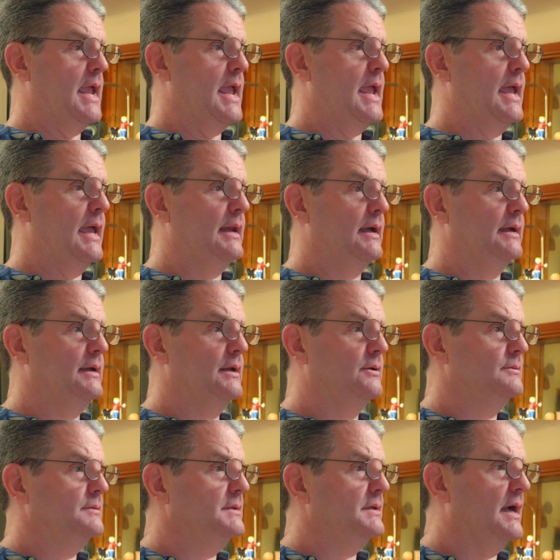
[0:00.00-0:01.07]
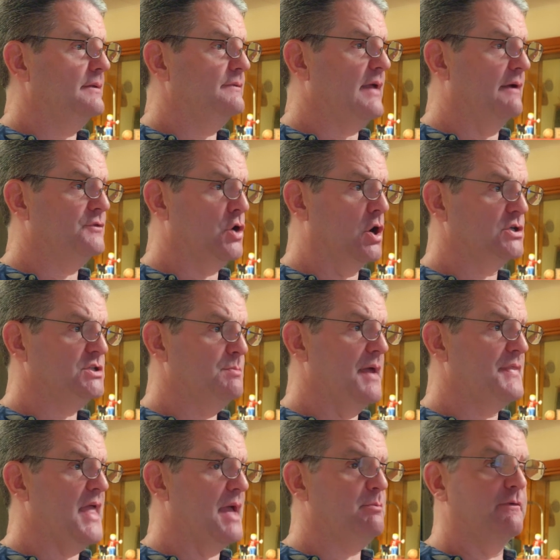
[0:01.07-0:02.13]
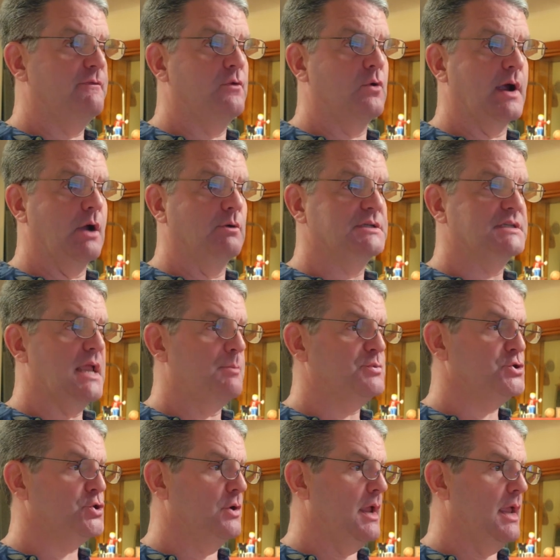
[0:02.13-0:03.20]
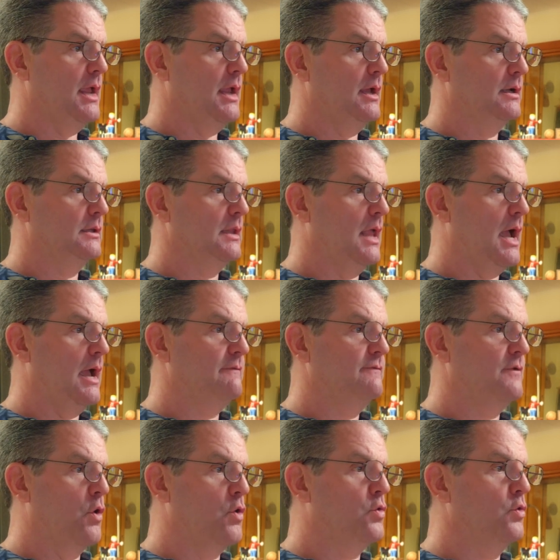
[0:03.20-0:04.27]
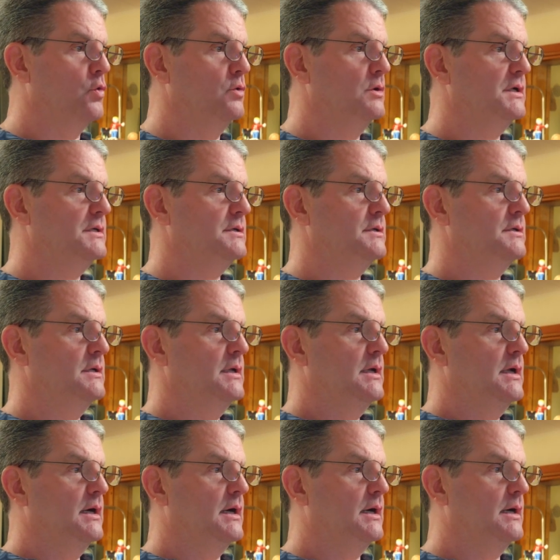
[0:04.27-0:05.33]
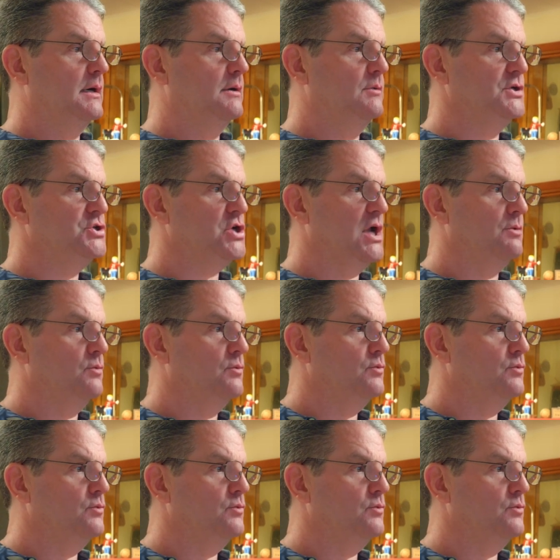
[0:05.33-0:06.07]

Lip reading: and I've talked about that before. I always capture a live vocal, which I